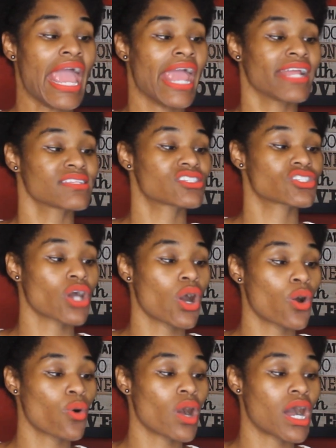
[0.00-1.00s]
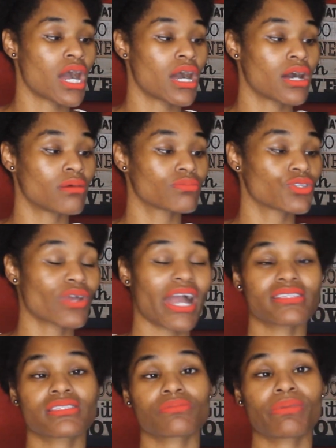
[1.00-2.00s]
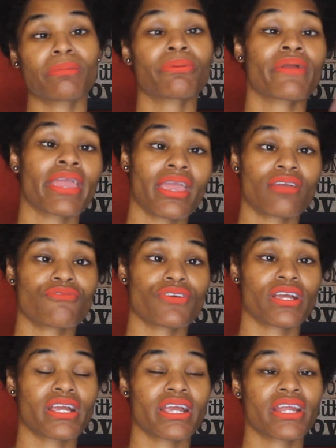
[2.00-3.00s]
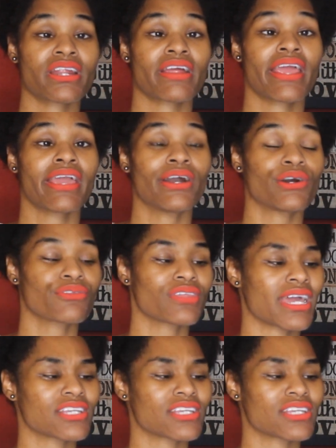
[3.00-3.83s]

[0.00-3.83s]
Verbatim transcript: And so um, you guys be praying for her and her health.